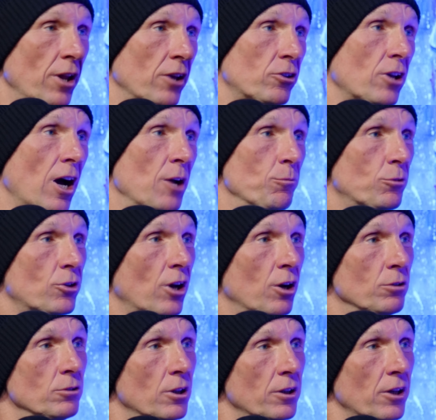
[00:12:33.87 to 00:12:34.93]
next game,
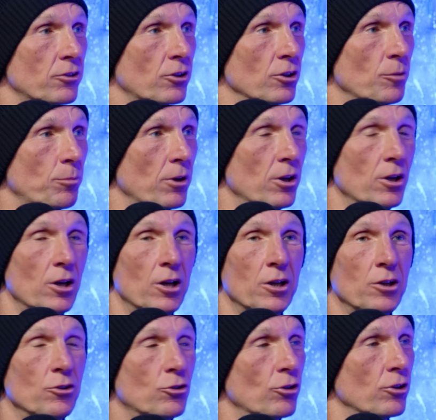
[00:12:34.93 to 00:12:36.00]
so uh, that's yeah. going to be
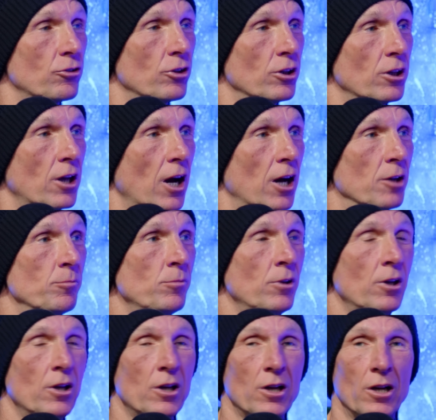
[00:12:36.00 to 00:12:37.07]
an interesting
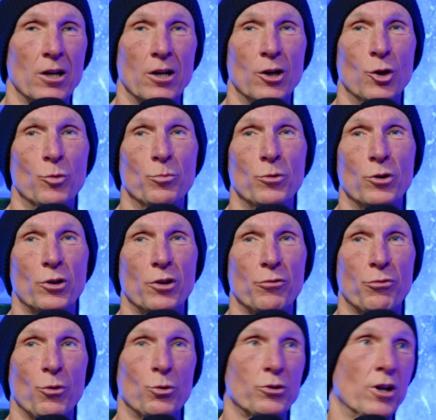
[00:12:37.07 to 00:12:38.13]
game. Um,
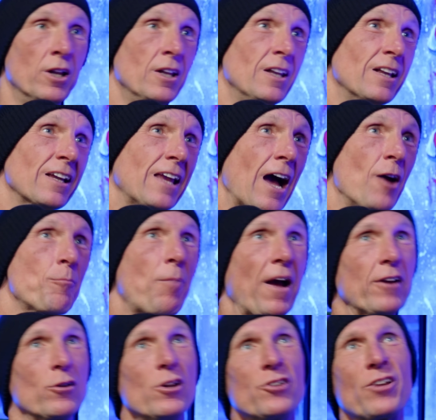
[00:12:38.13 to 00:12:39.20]
looking forward to that. Going
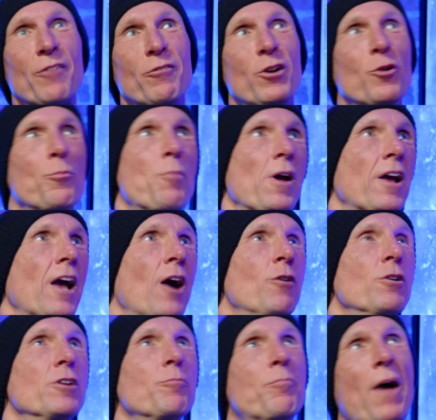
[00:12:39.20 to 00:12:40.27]
back, let's have a little bit
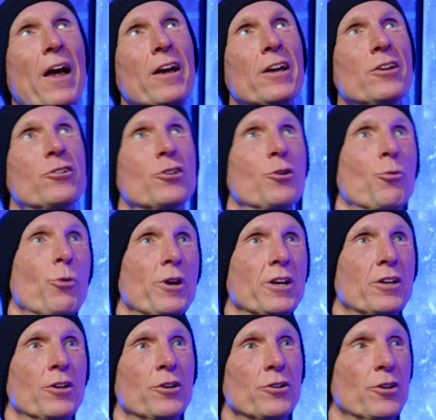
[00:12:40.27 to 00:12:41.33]
going back into the
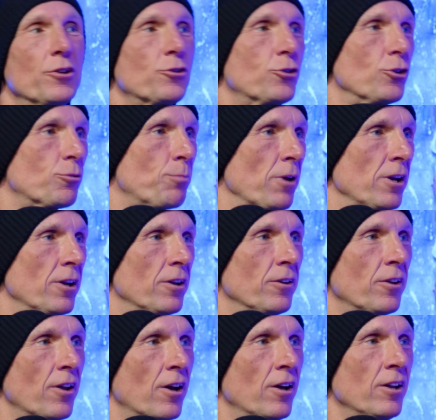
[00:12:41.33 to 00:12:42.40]
week that, that's just been
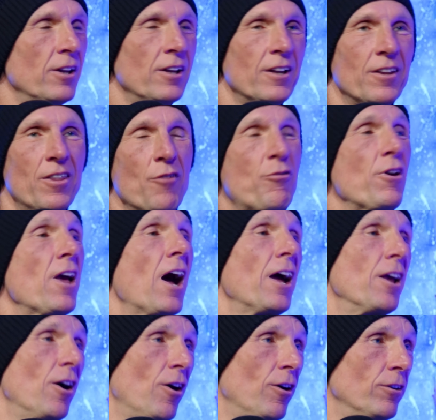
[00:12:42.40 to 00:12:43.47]
and uh, the
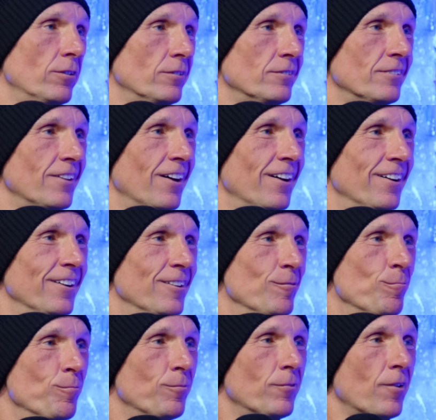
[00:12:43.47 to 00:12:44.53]
VAR.
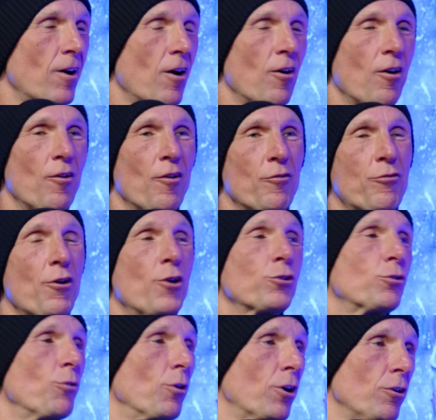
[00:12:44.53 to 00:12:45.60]
Um,
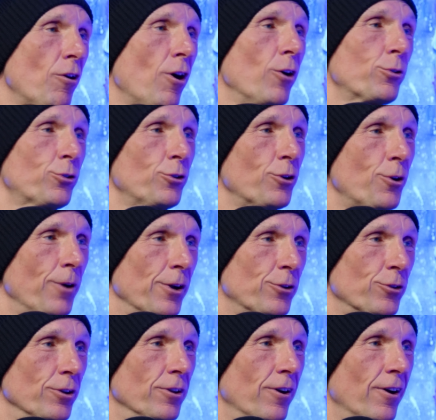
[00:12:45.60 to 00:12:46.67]
first of all, I'm going to ask you the
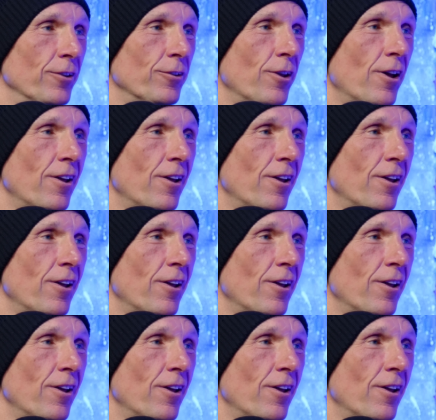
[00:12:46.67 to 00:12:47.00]
question like,